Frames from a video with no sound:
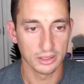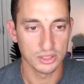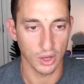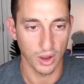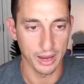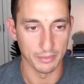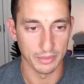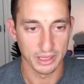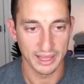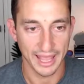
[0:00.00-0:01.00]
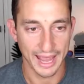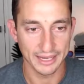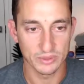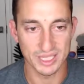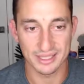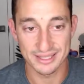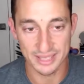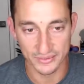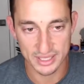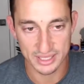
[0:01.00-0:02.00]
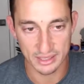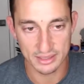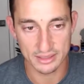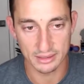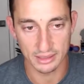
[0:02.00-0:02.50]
Time. ADA was at 7 cents.